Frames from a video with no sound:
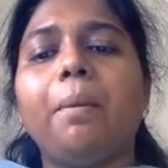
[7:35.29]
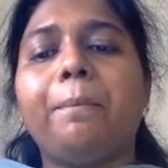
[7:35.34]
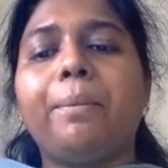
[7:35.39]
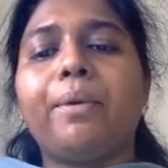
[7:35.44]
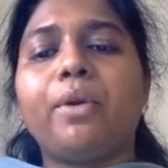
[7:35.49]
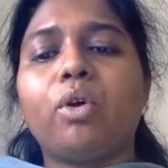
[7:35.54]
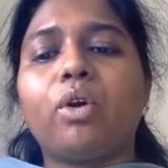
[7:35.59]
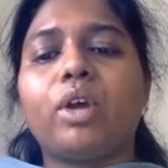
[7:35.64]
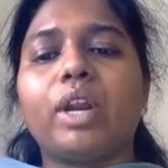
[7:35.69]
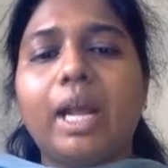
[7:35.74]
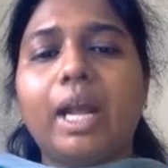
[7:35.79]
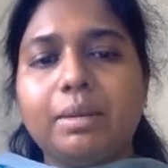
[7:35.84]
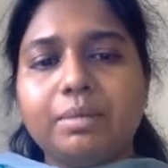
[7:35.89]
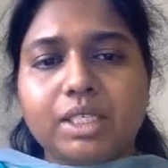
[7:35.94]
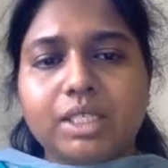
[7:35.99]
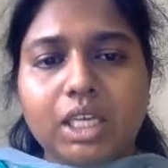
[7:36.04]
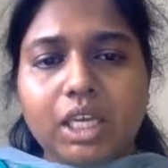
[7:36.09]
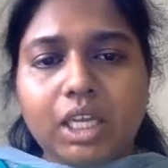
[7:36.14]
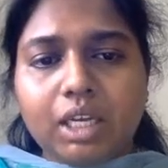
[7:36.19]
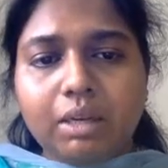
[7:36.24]

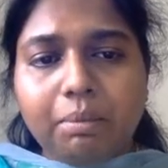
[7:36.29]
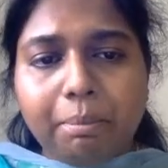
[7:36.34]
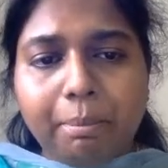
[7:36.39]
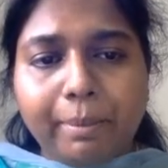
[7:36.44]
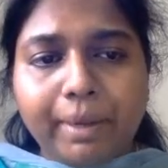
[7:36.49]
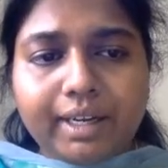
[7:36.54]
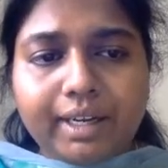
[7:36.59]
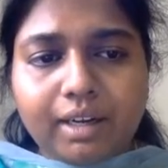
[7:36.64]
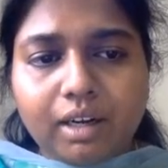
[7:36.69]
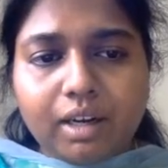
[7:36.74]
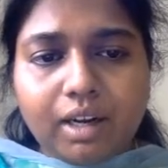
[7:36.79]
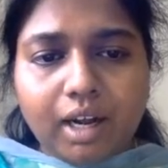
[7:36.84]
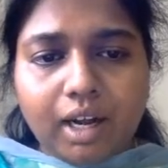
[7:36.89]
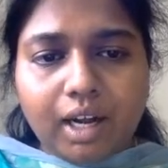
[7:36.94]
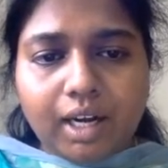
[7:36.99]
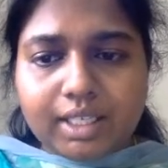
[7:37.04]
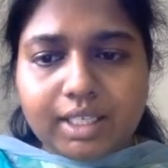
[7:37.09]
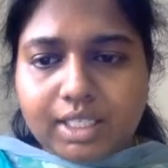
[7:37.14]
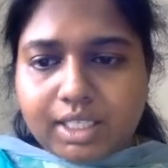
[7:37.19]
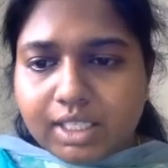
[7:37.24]
programs in metal
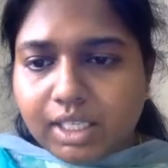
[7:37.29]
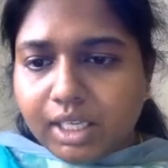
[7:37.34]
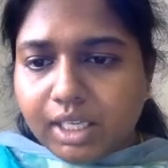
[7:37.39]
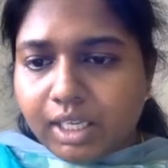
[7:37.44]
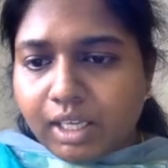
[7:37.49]
cards.